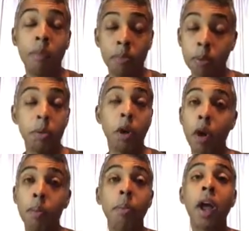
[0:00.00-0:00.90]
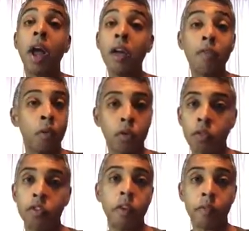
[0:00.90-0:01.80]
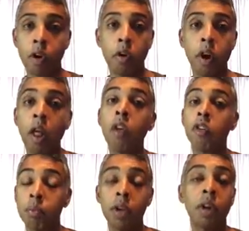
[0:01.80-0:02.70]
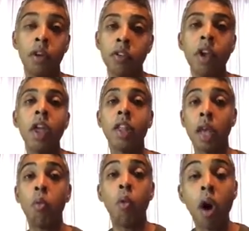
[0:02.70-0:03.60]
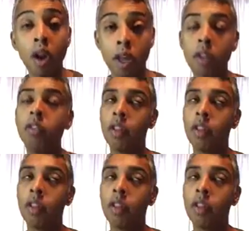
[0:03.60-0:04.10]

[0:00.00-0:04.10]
I mean, people go out and buy iPhones for $700 because they want it.